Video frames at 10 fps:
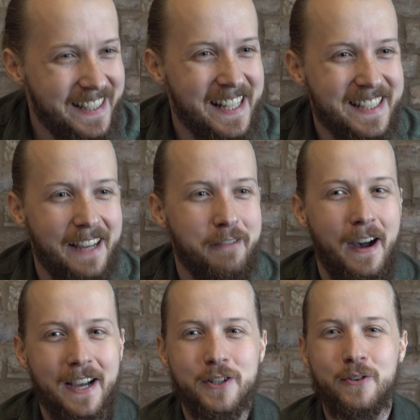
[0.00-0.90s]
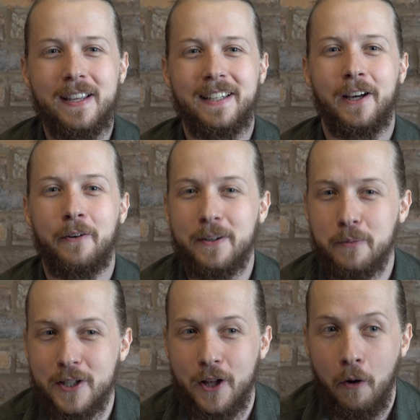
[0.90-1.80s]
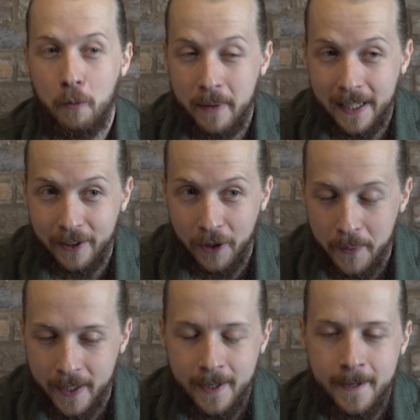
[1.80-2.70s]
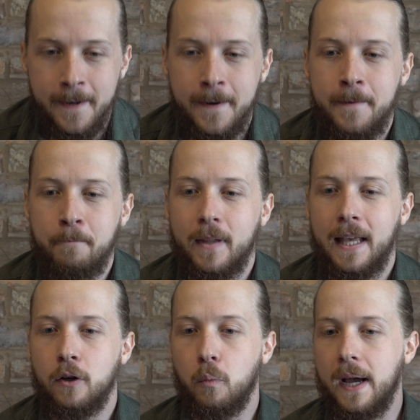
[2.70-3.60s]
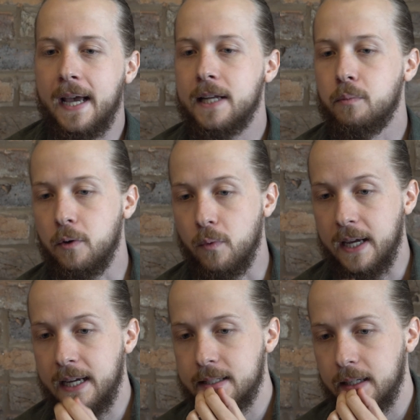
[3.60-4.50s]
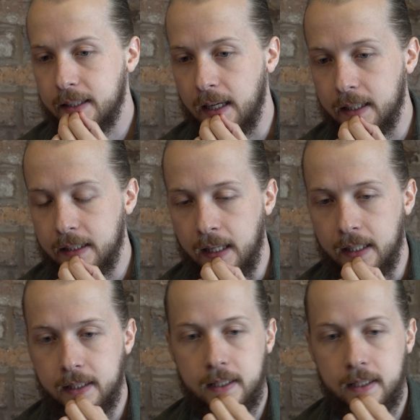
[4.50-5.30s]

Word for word: let's get facts straight, you know, he would start with me and you. And in the word we read that